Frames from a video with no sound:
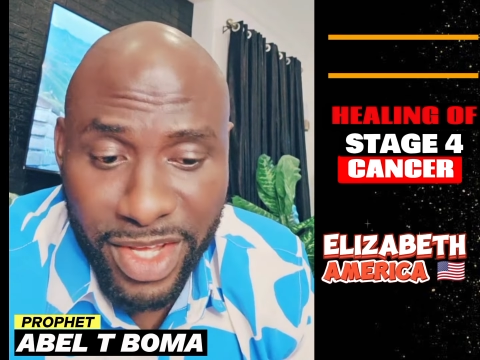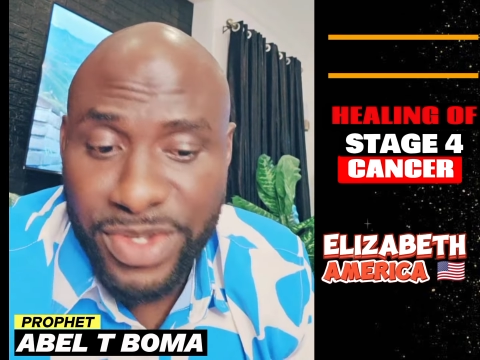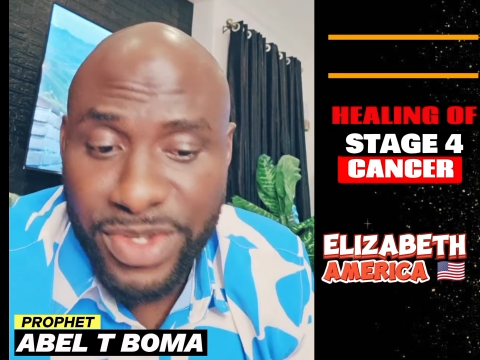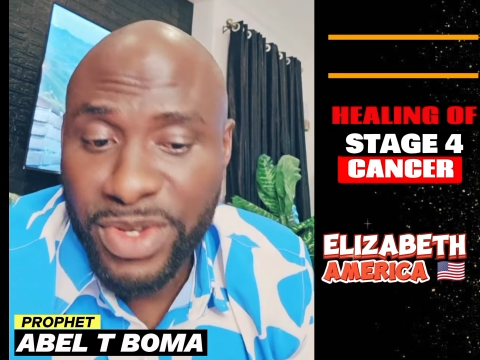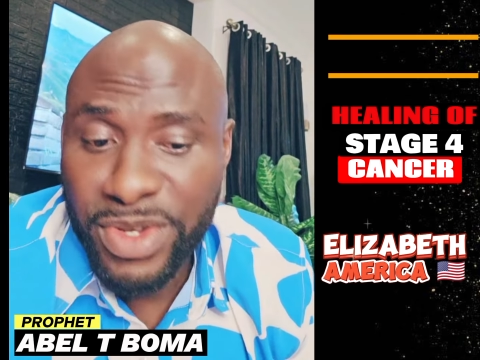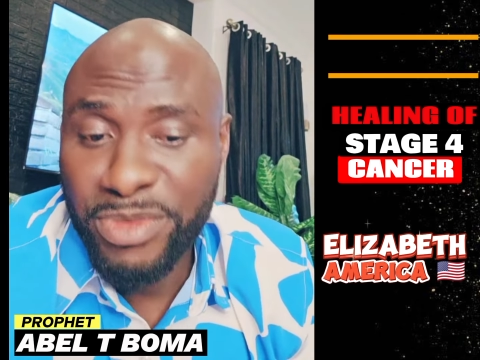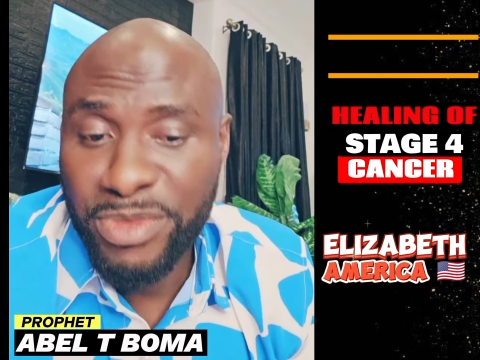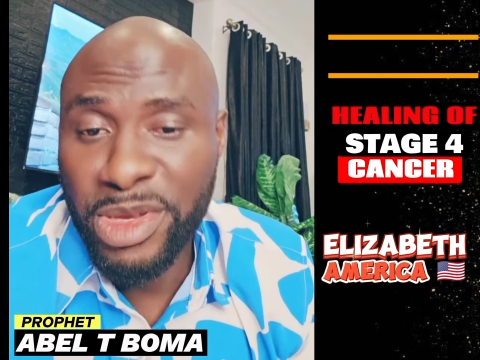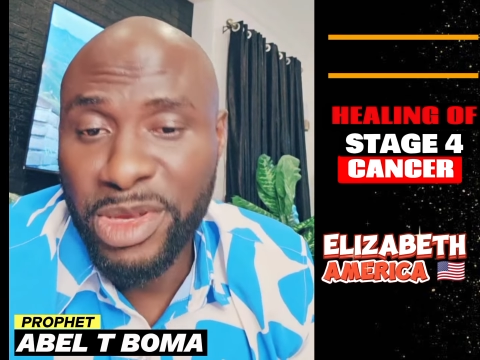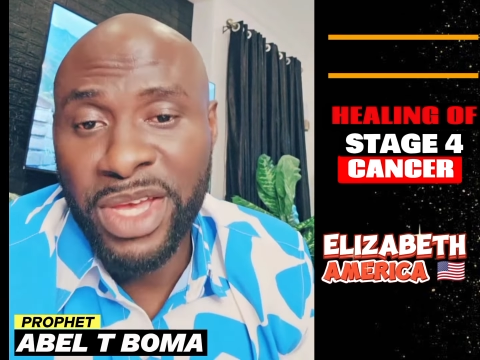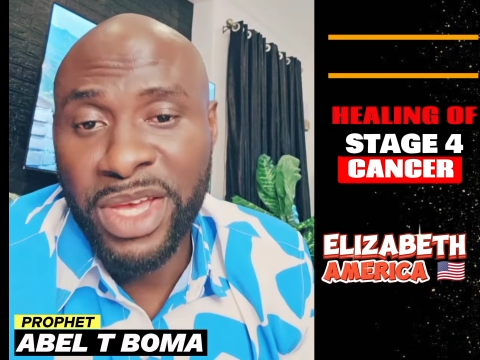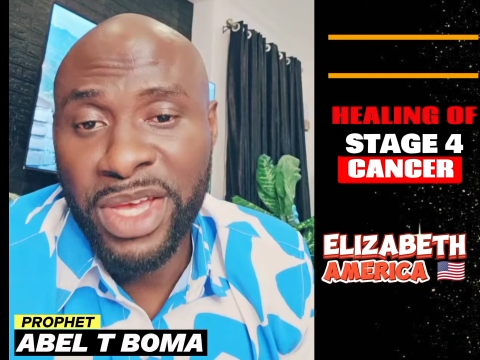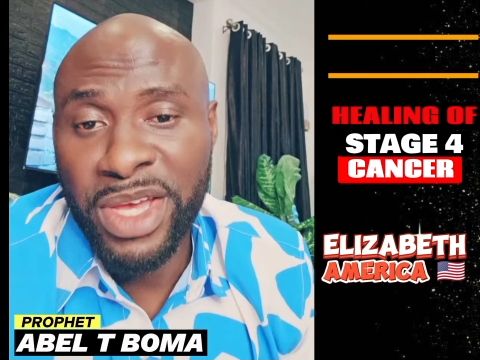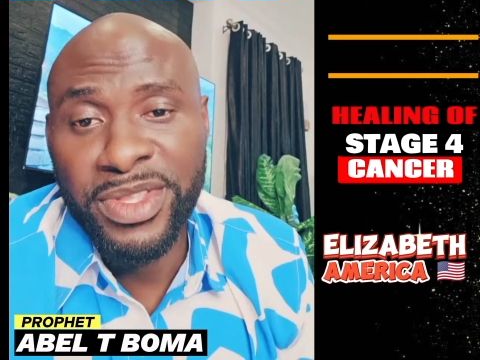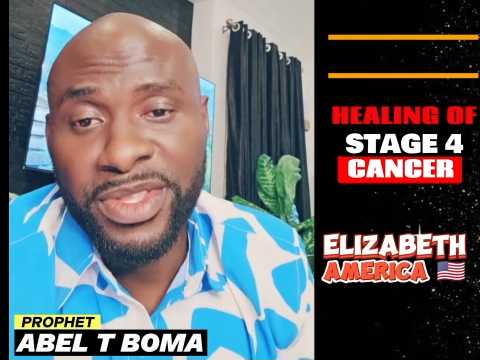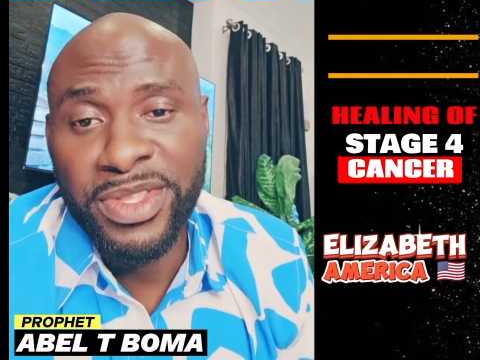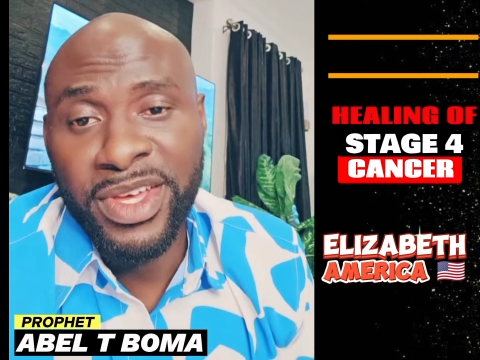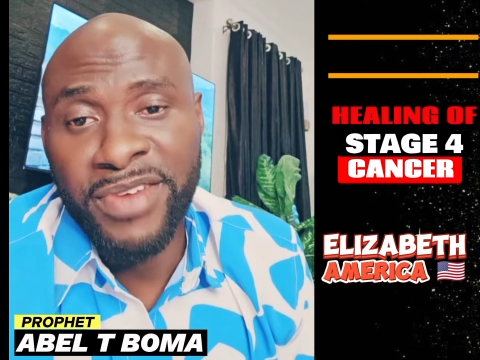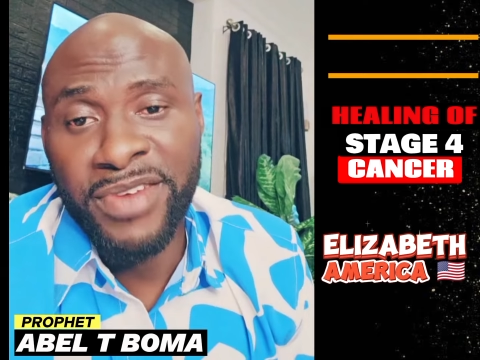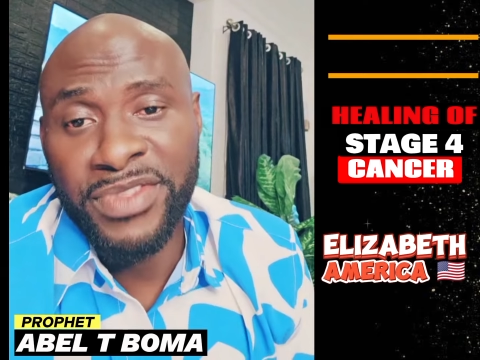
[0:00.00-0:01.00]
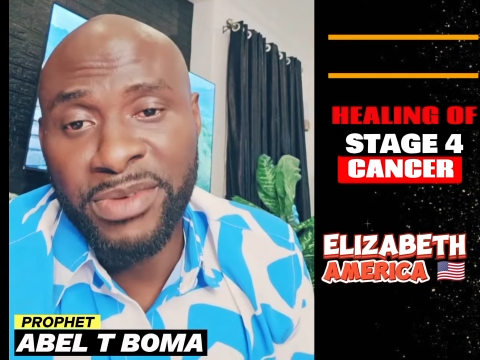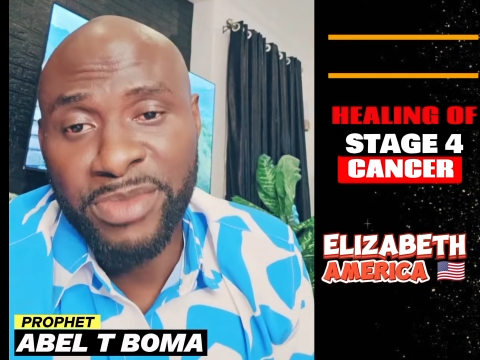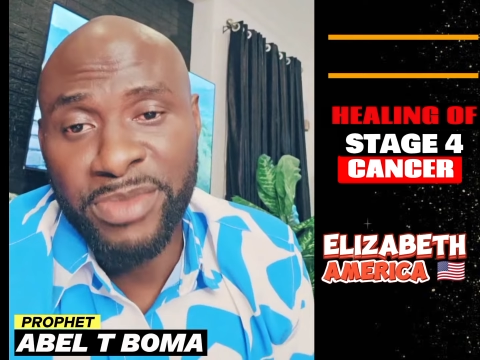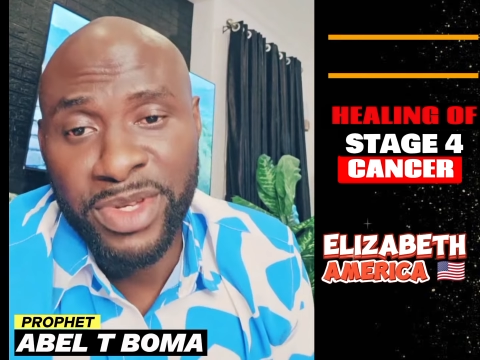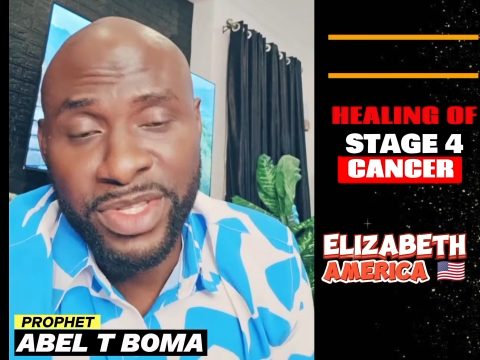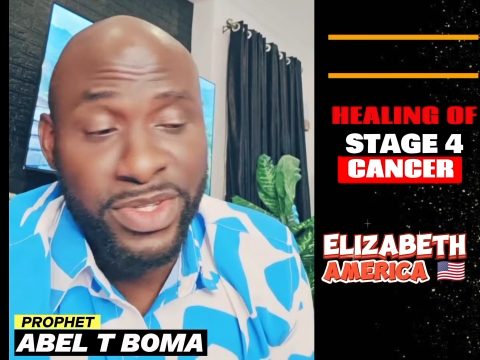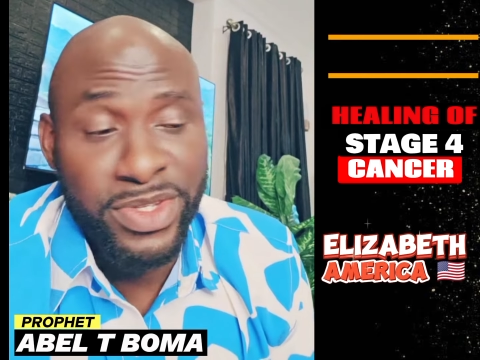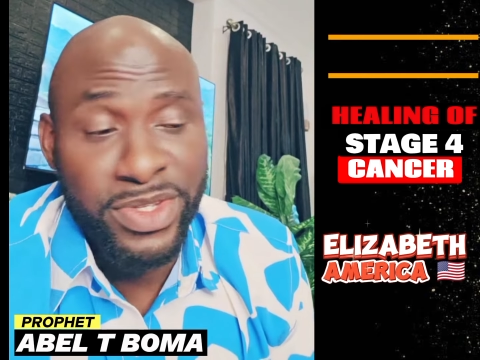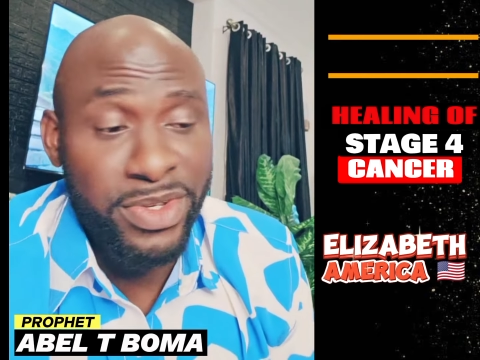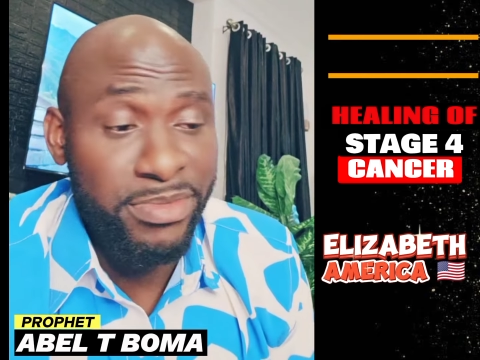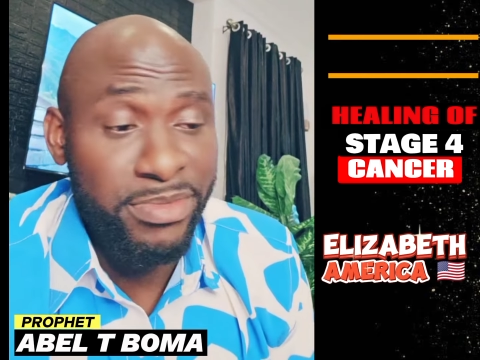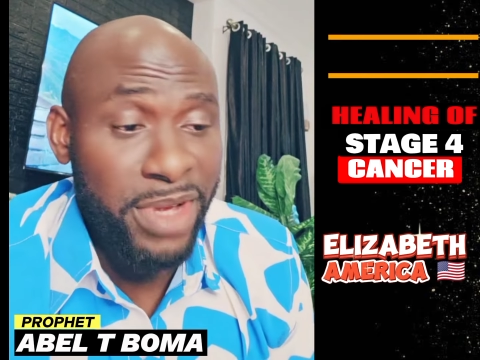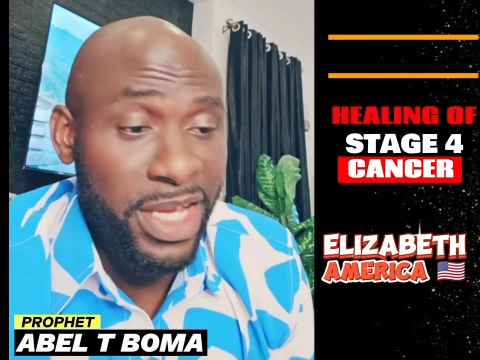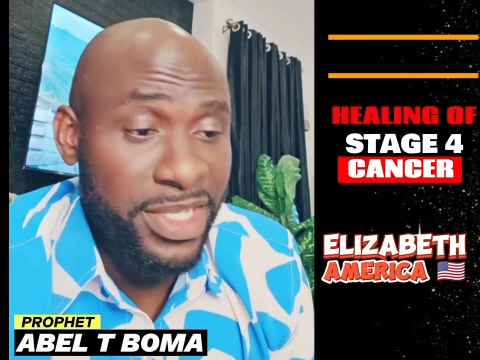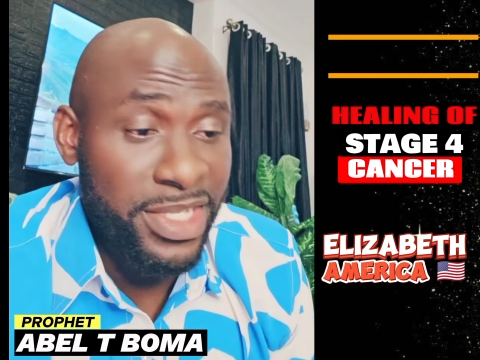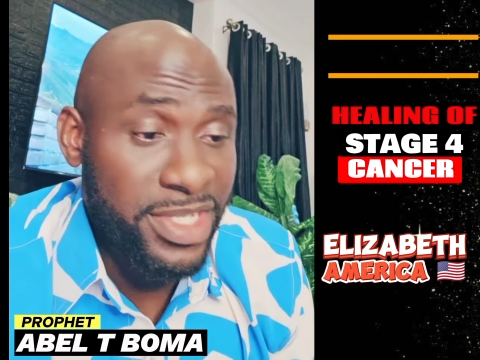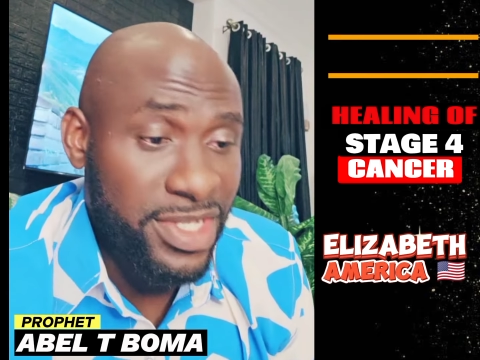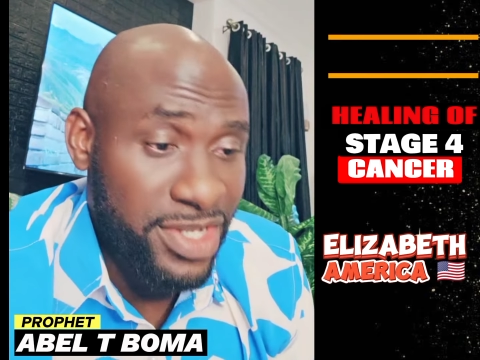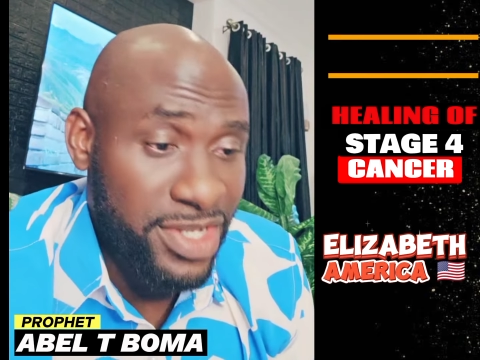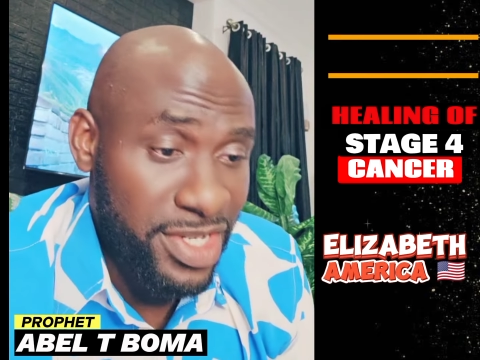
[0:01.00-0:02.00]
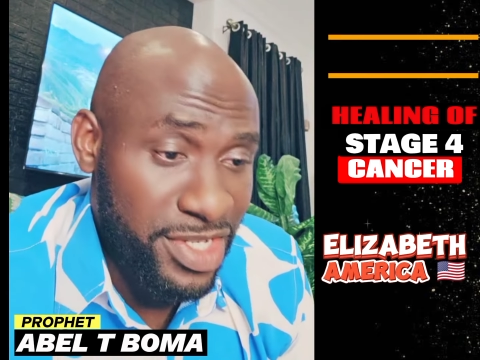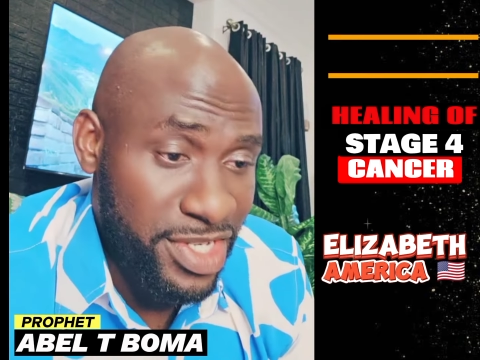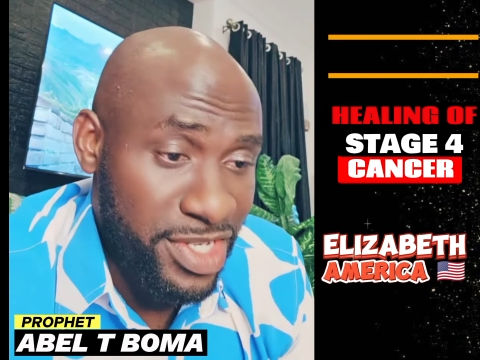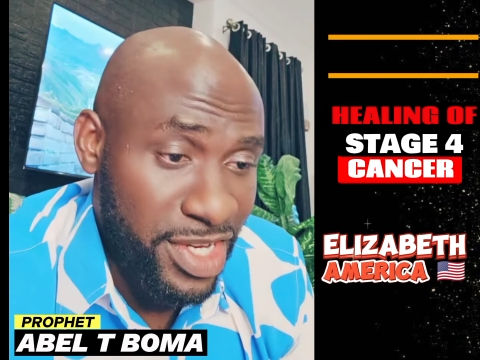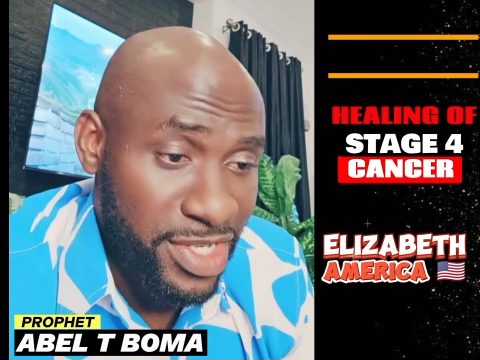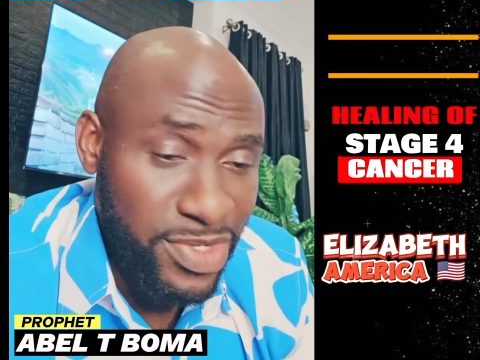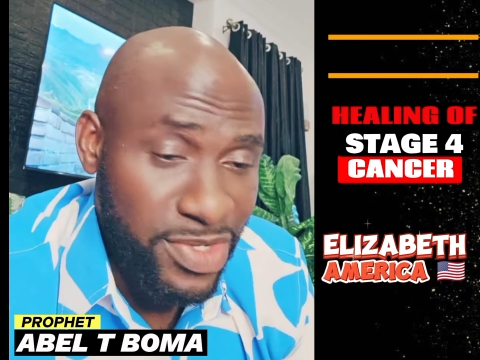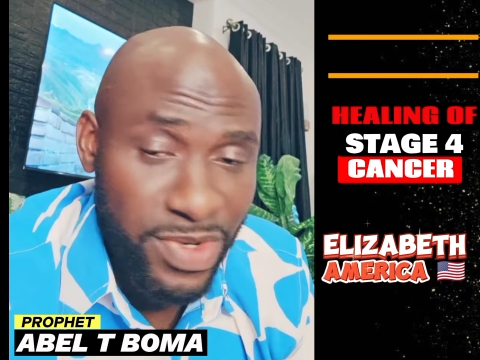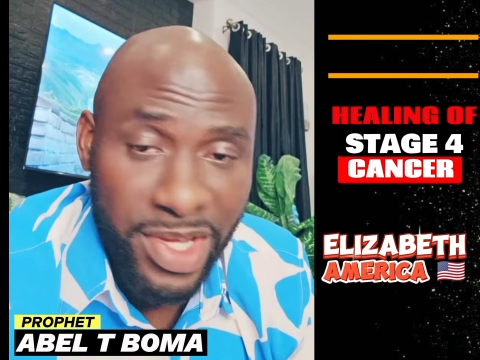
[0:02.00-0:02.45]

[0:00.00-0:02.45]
So maybe I don't have the money to buy stretchers.